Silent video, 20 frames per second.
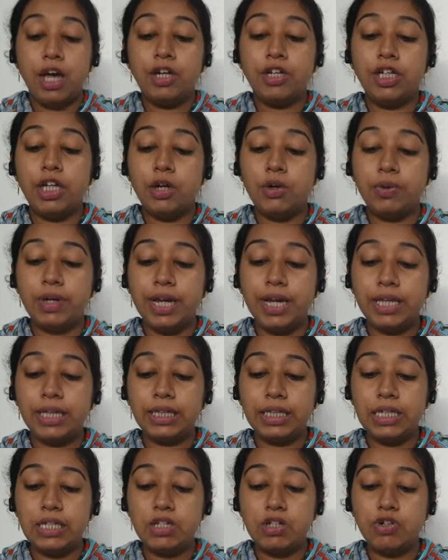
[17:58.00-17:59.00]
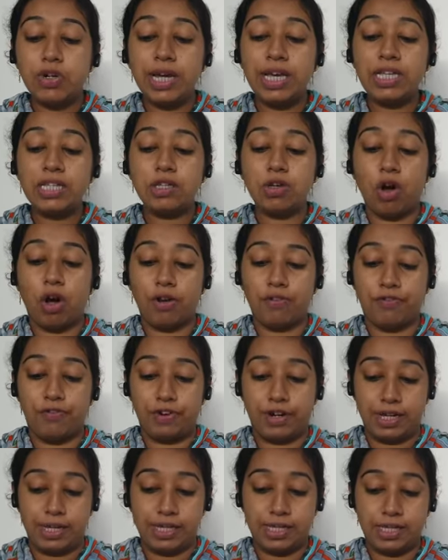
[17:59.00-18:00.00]
during the Strings
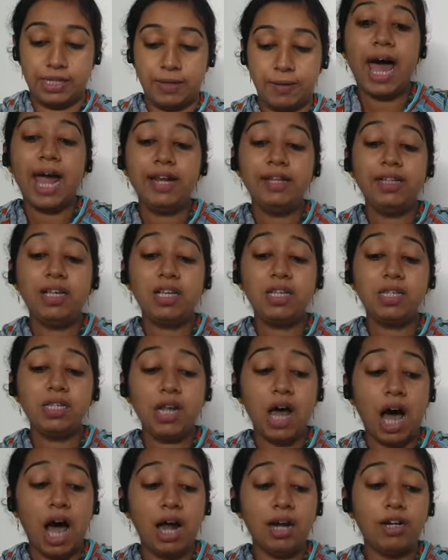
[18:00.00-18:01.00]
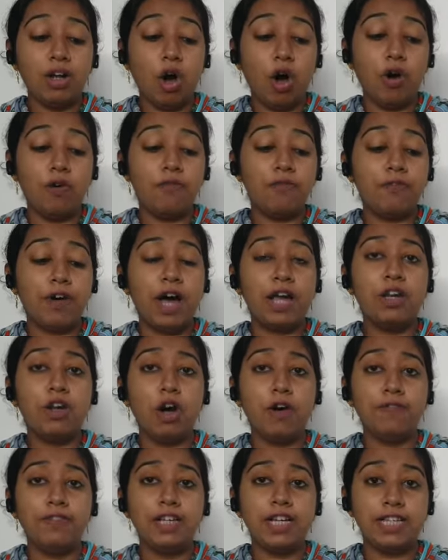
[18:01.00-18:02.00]
Conference. At the start of one
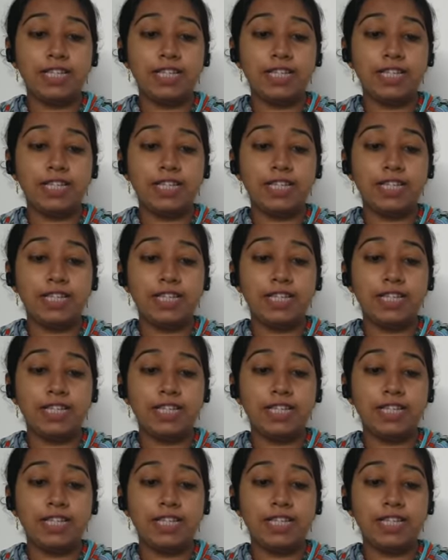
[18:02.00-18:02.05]
of the